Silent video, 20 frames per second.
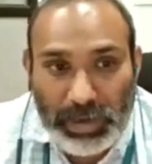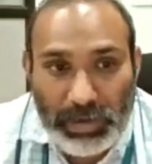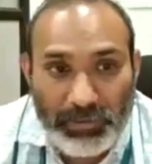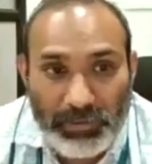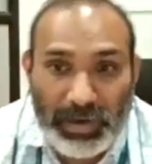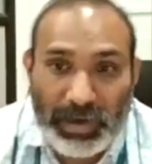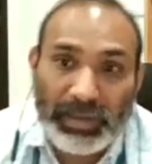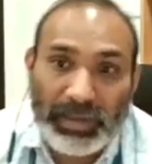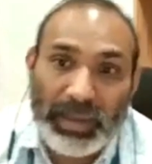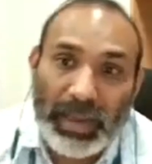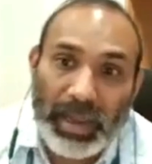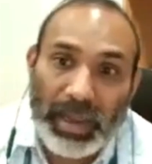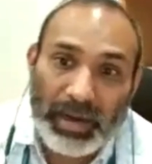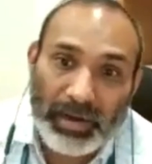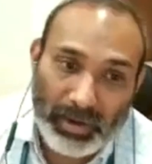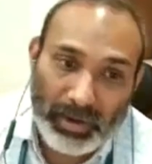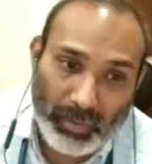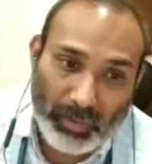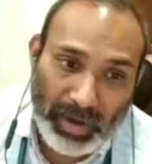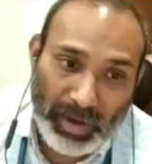when they are
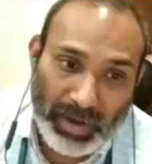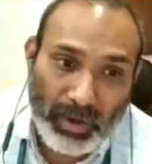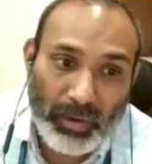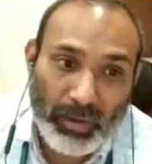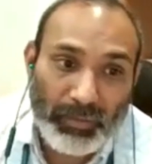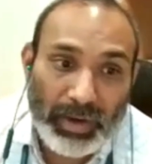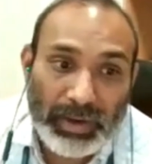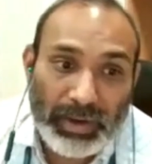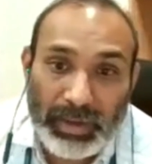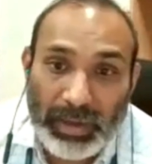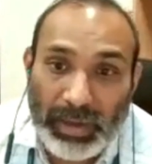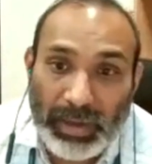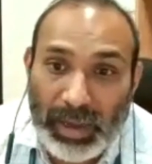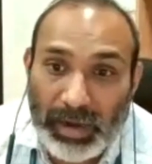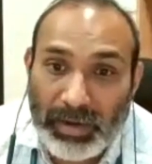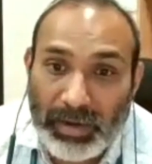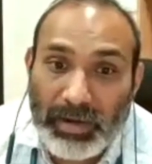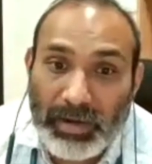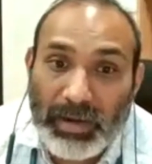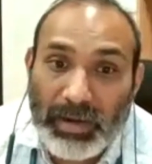requiring or when they
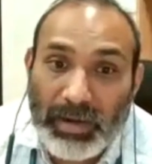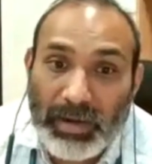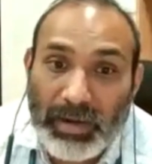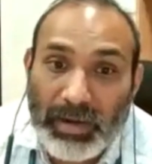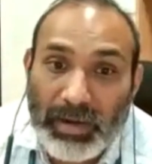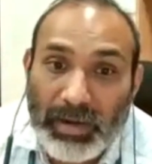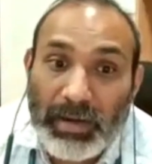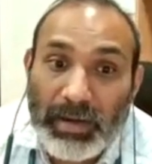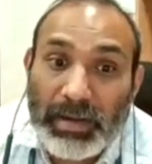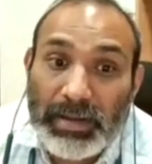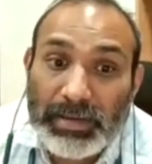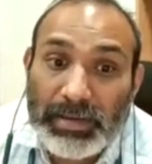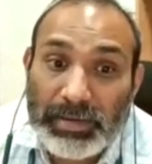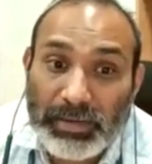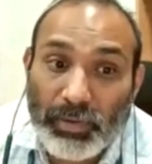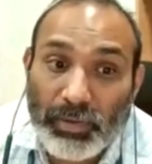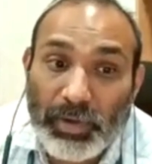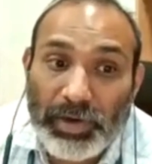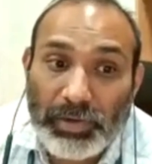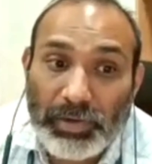are
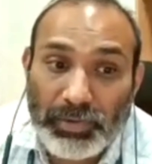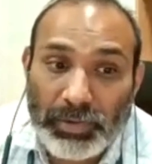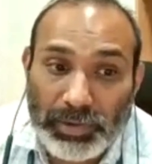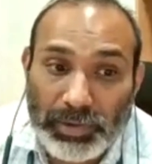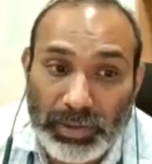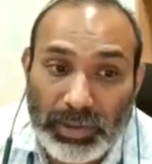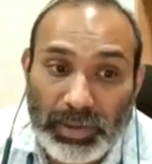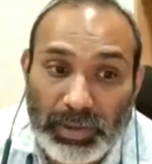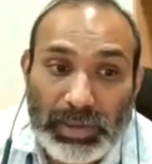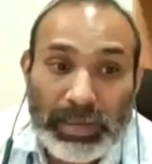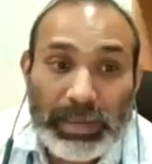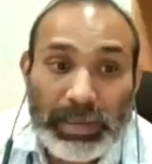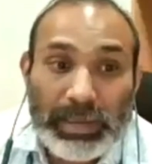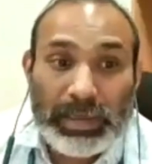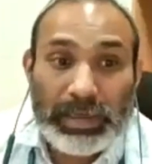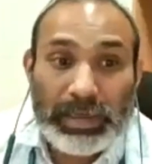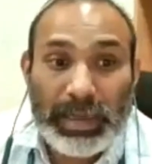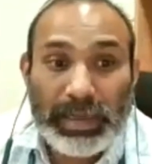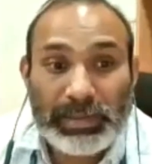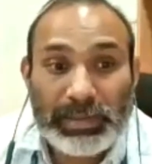going to see.
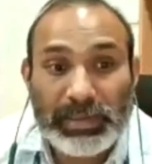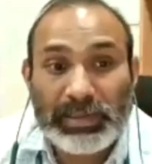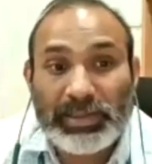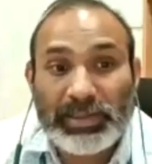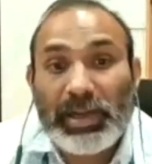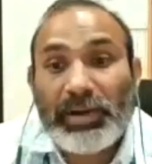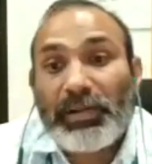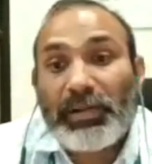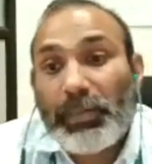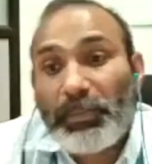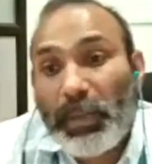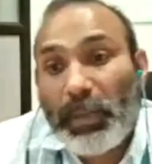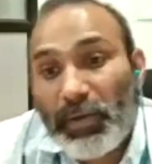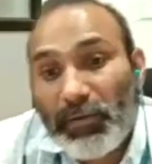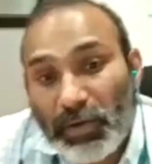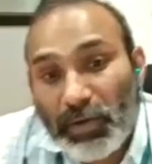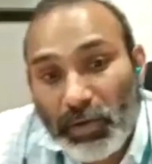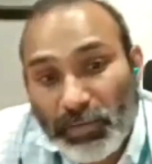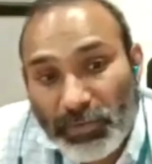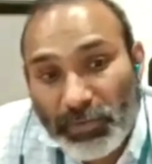Next is general
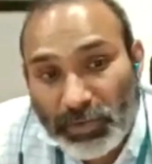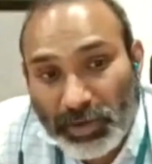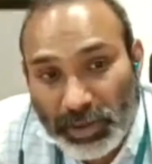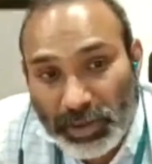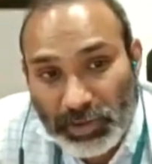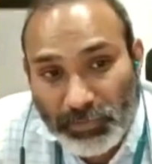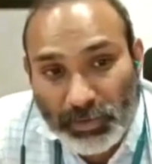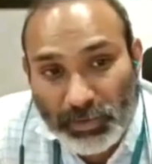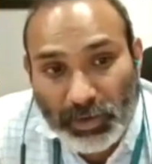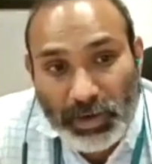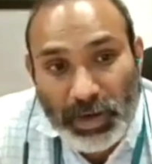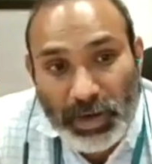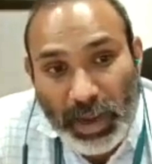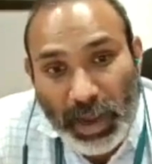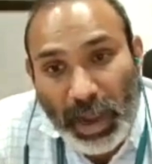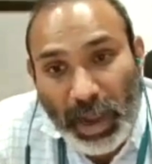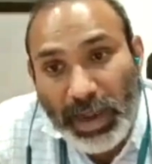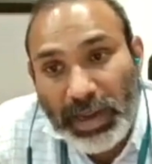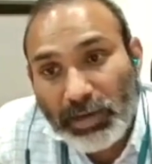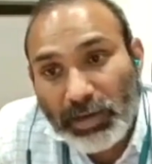power of transfer.
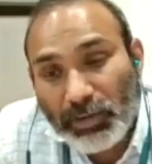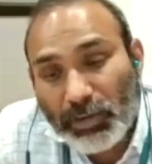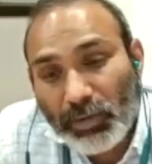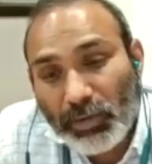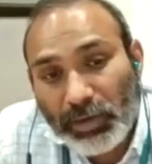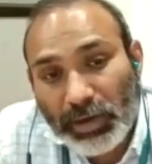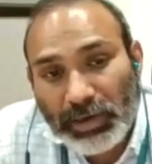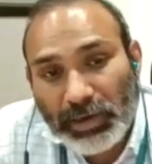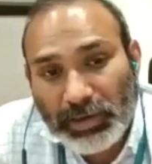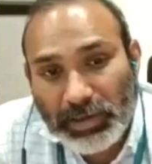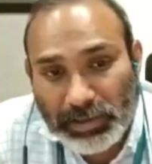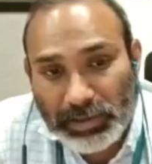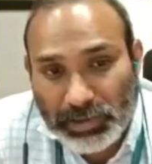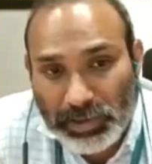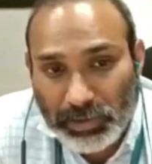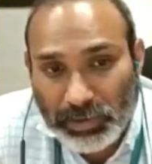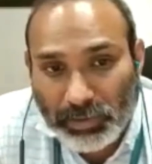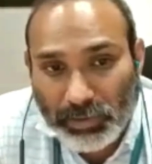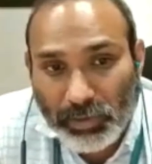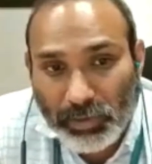High Court and
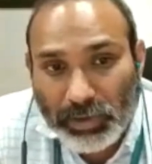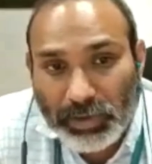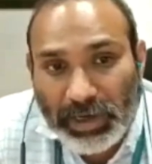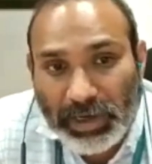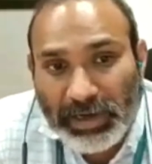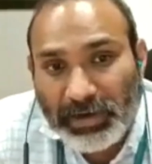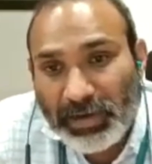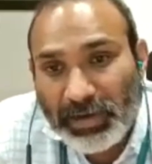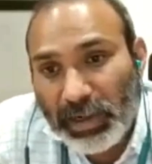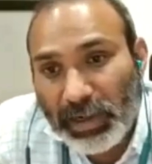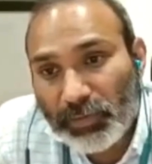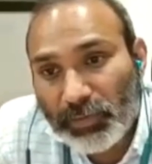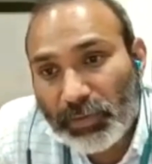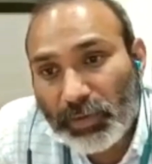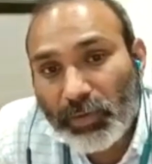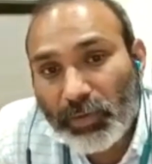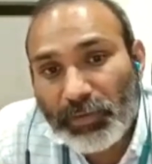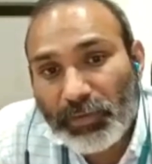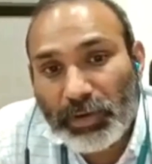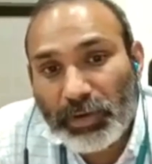District Court can transfer
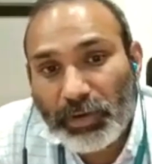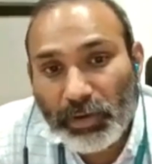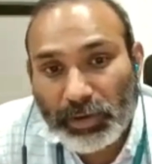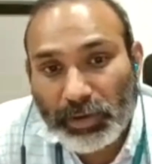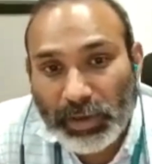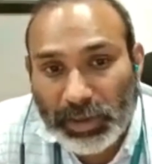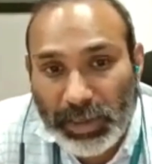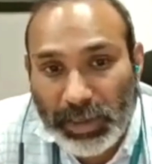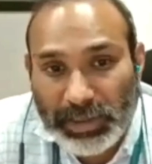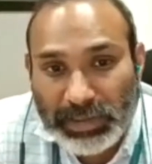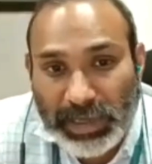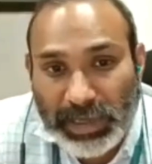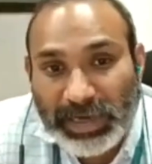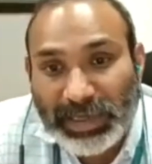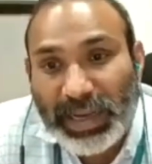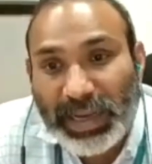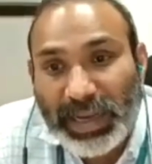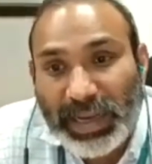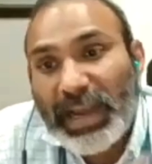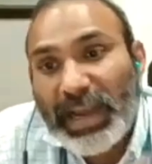or withdraw the case
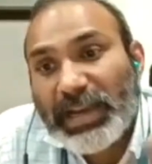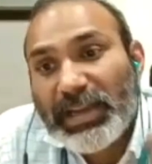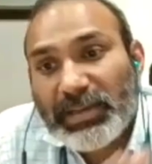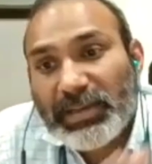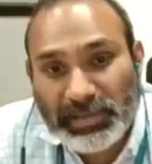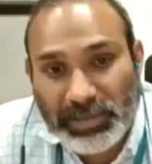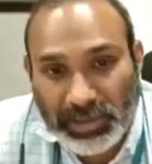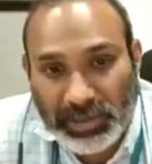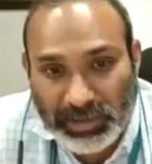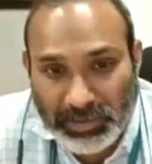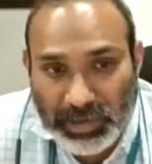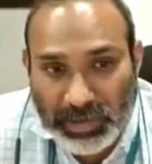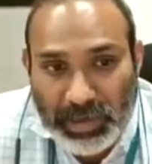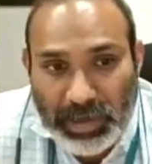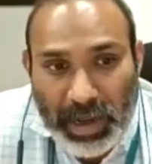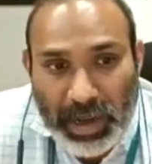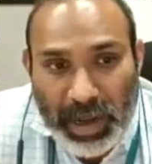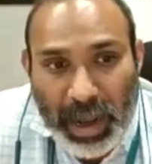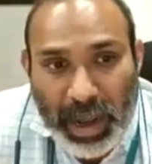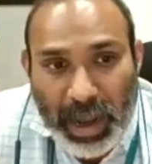at any stage
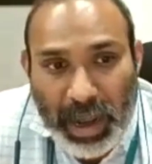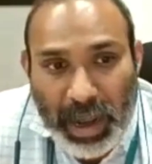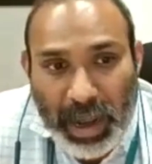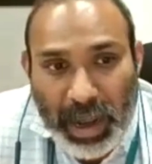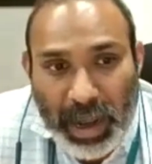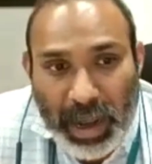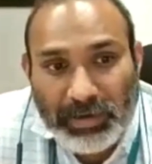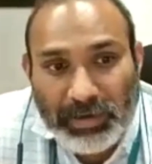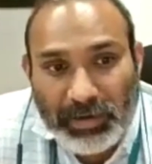and